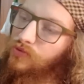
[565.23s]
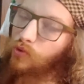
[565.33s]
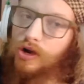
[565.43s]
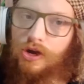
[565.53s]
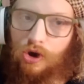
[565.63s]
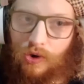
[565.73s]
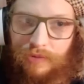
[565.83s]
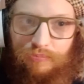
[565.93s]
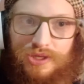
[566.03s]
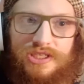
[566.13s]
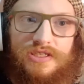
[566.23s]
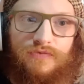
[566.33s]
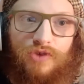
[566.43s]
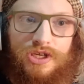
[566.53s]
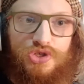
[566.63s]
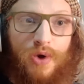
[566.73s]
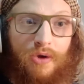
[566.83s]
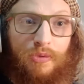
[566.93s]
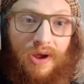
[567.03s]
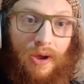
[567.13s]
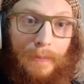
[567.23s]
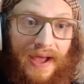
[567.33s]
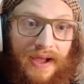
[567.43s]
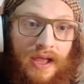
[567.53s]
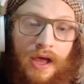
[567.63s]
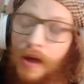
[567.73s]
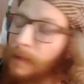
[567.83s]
we're going to go ahead and put this in the fridge, so I will be right back.